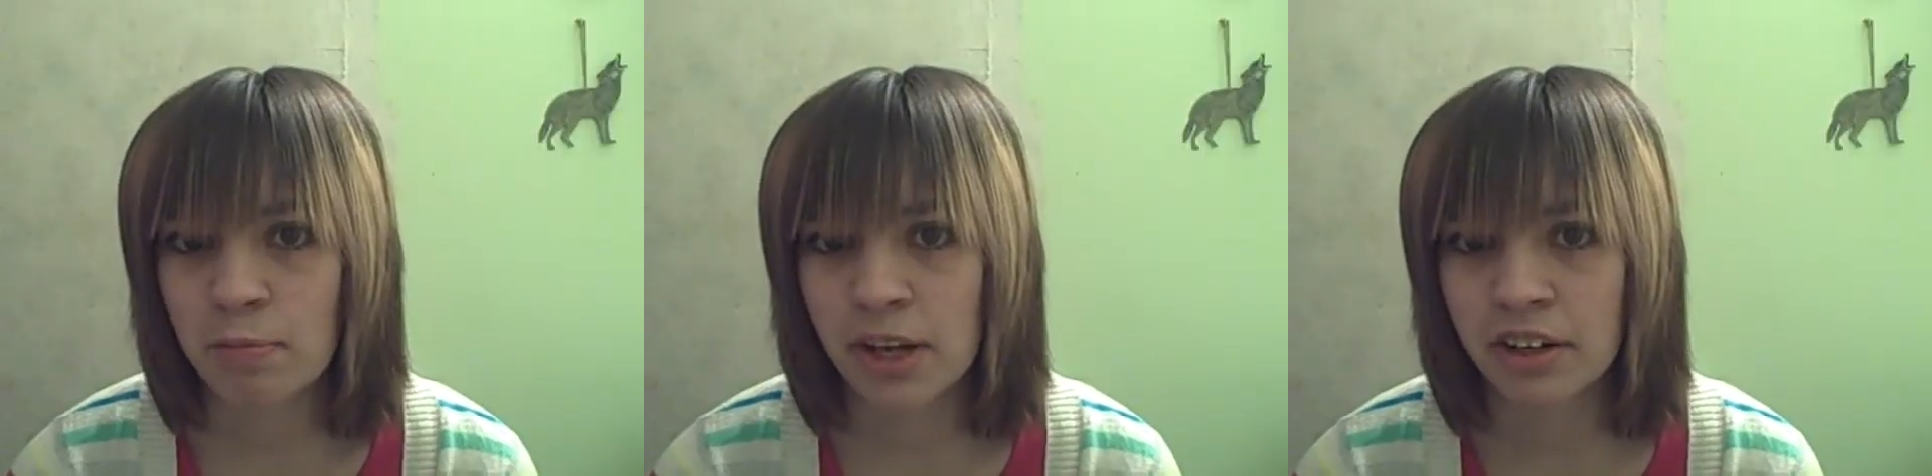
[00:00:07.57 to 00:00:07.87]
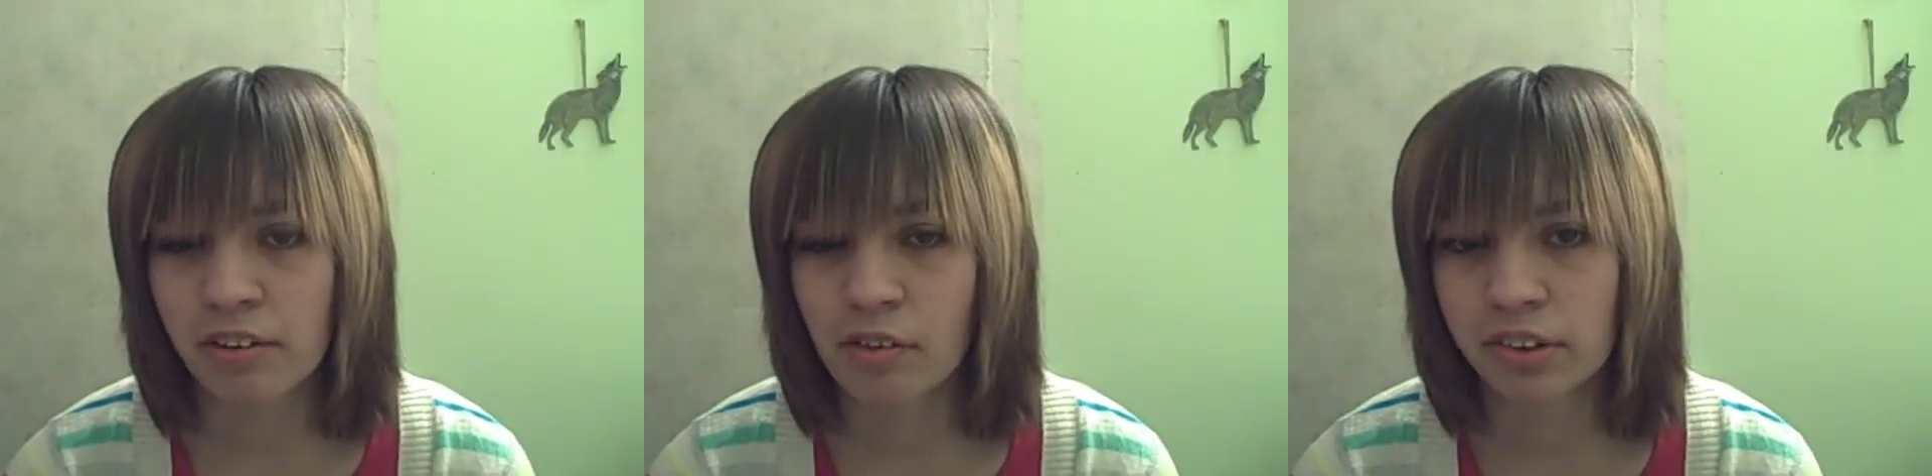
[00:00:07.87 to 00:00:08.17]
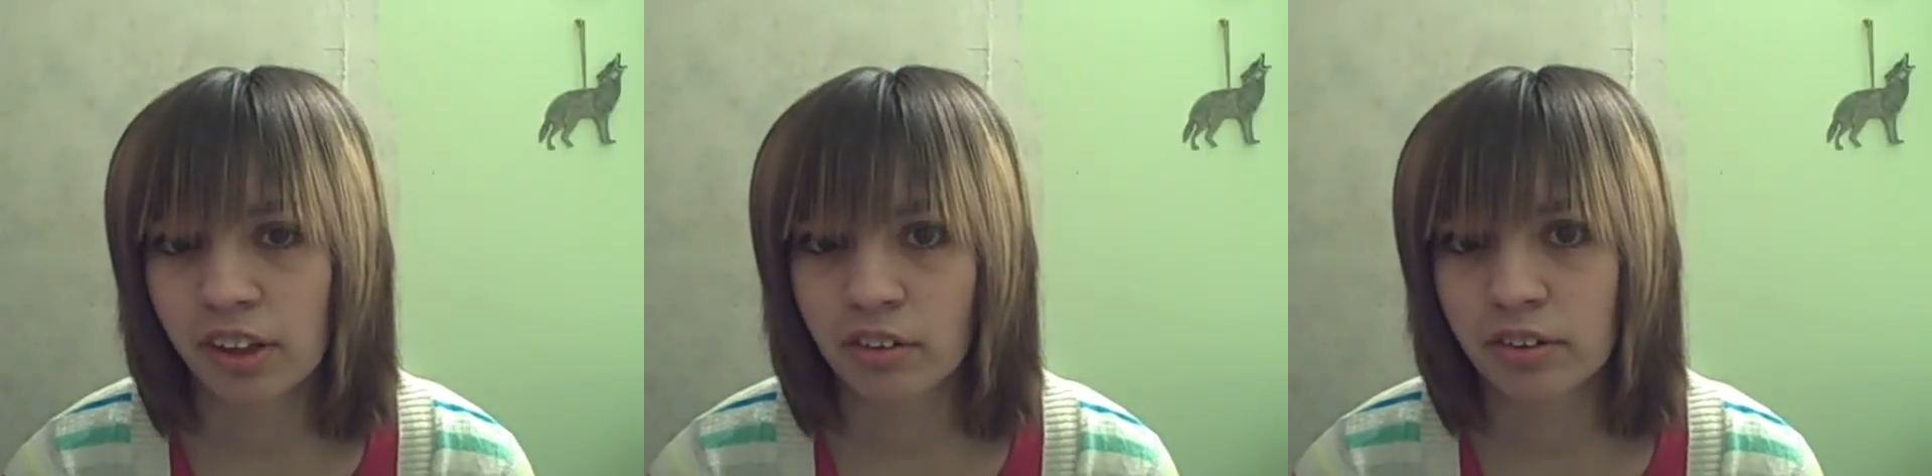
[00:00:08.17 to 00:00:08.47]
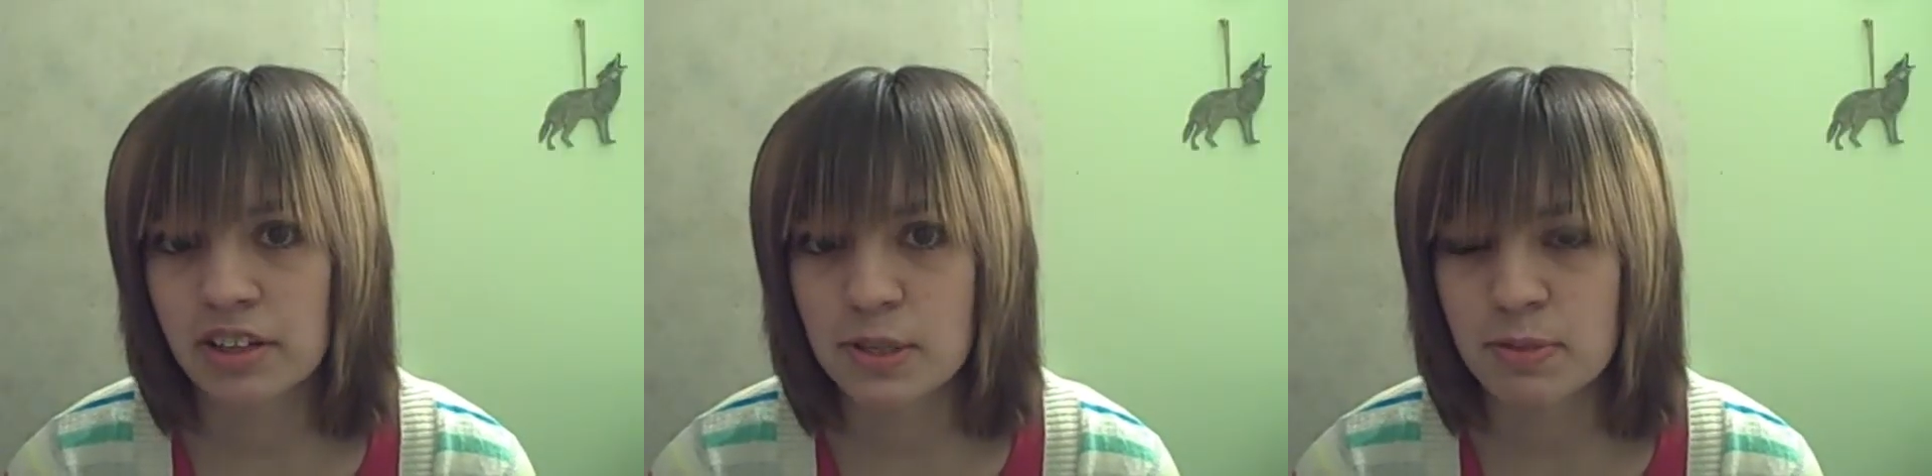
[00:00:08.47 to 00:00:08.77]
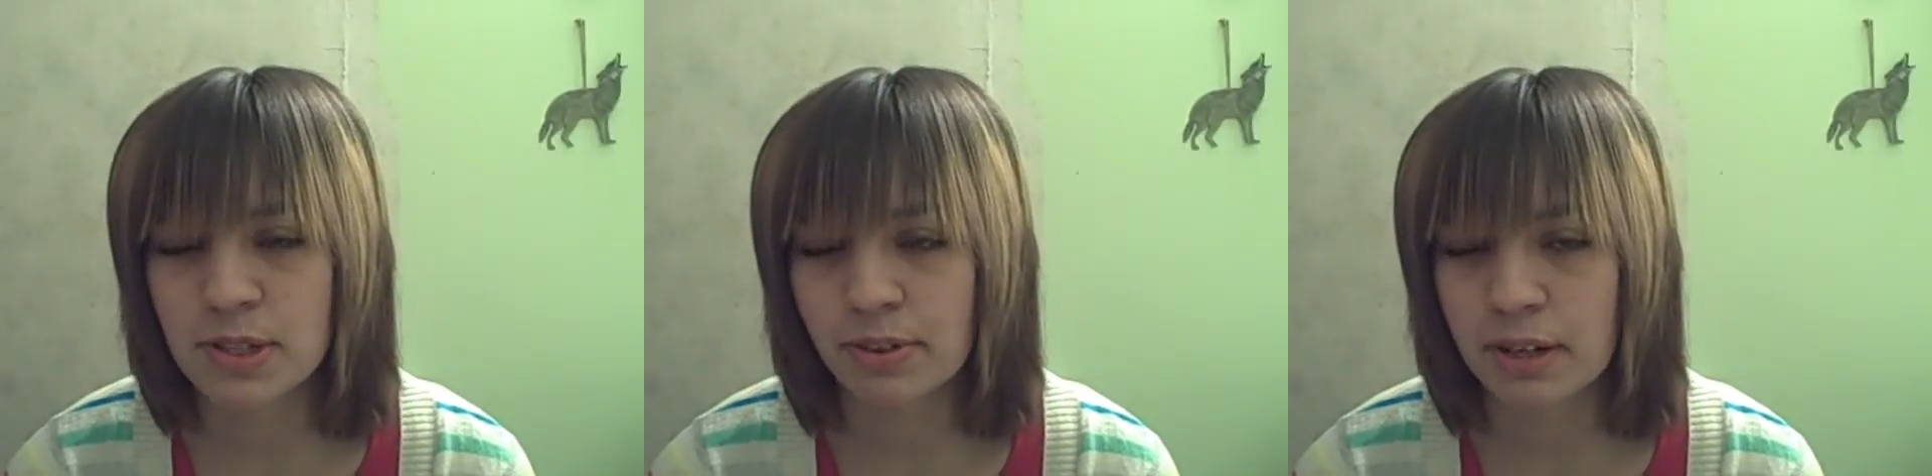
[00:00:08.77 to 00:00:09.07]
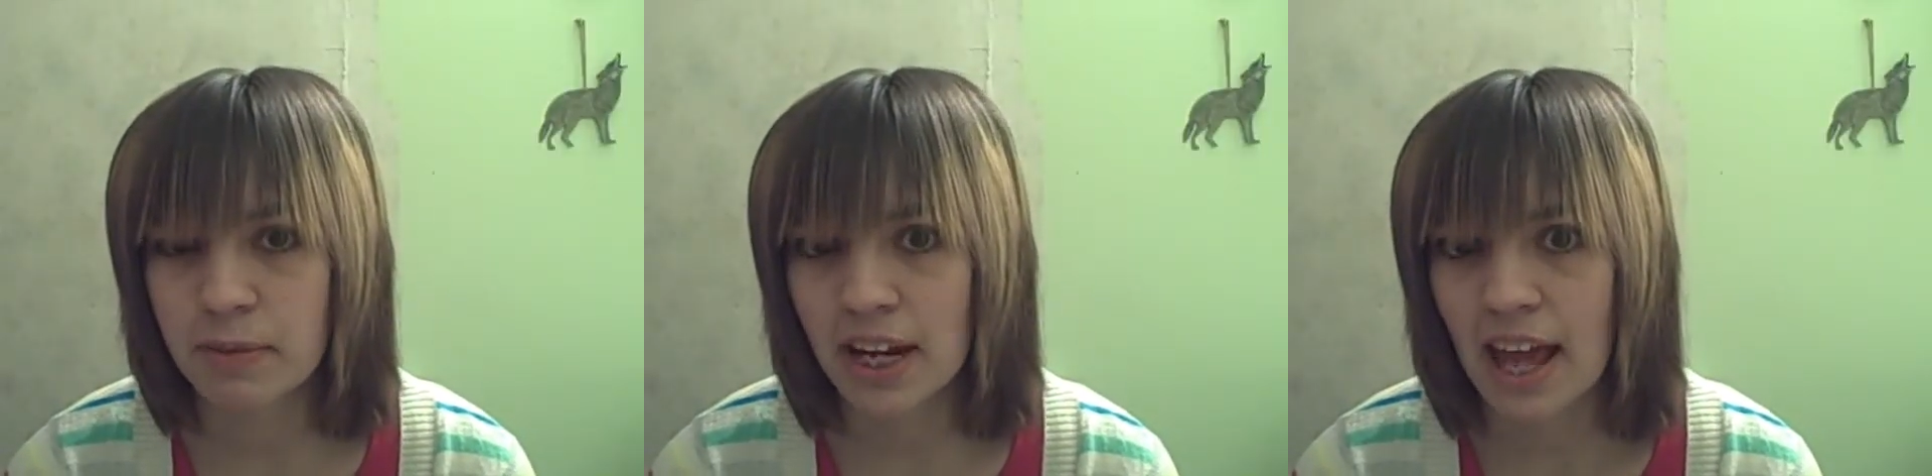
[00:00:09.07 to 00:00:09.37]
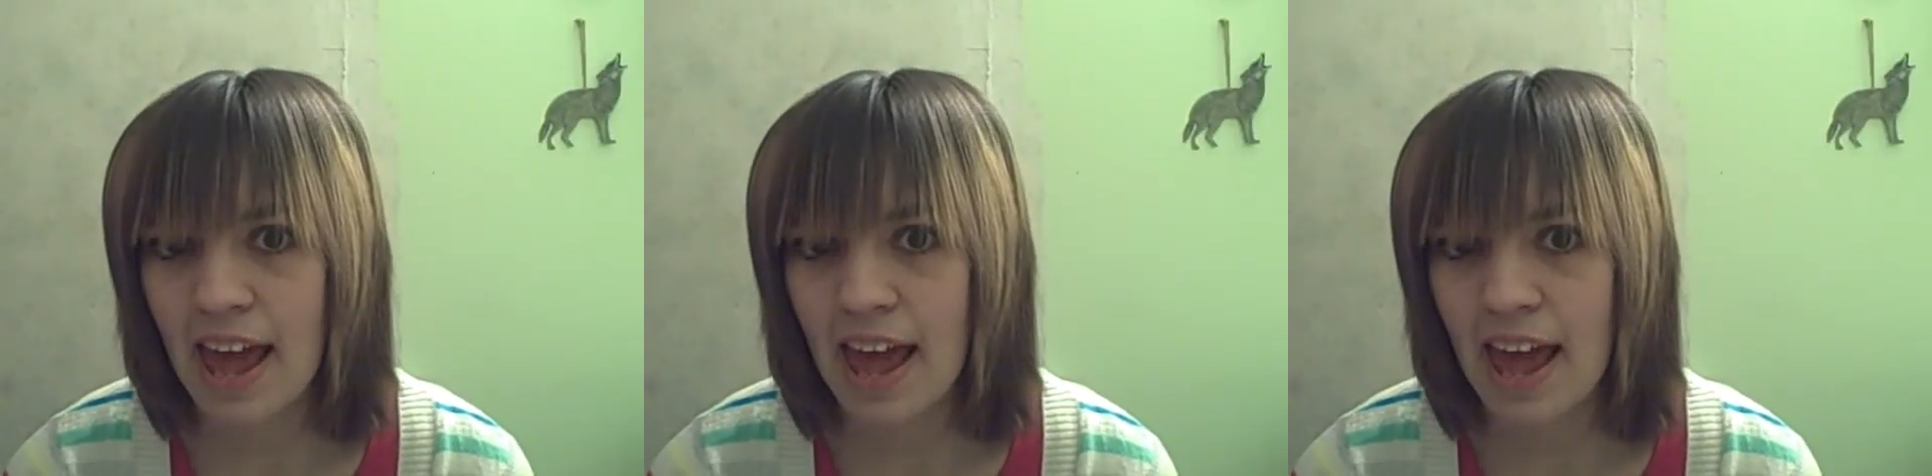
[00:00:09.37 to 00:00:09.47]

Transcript: make your own little Christmas ornament,